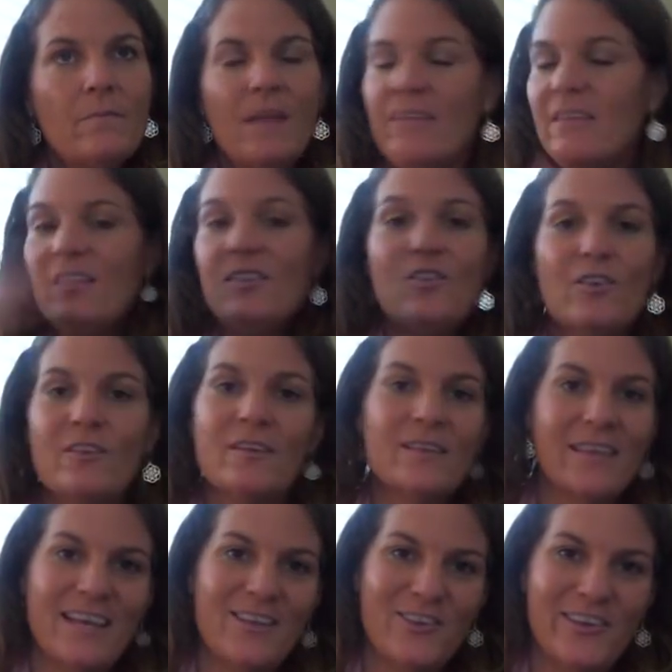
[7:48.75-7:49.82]
this is just
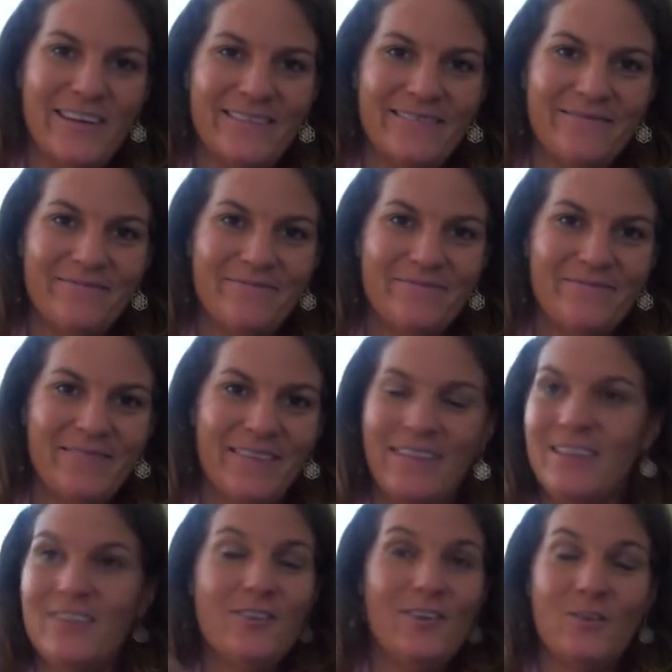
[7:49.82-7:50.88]
ascension,
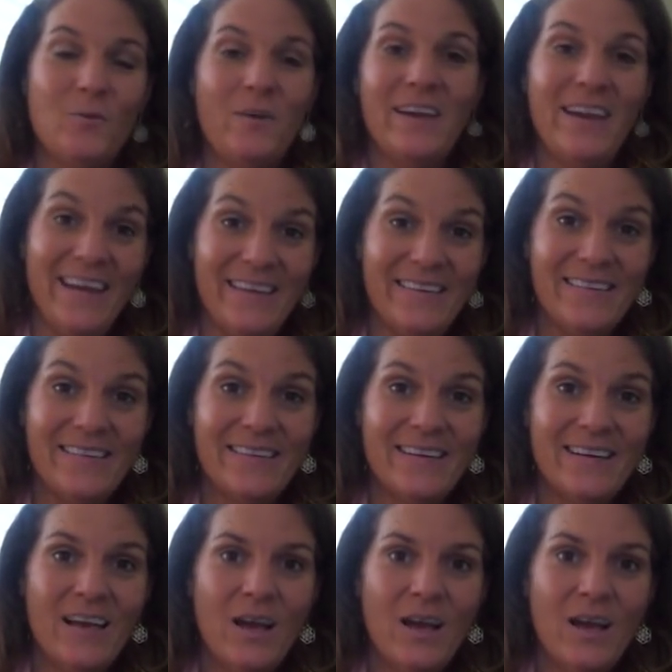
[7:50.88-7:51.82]
this is just what is,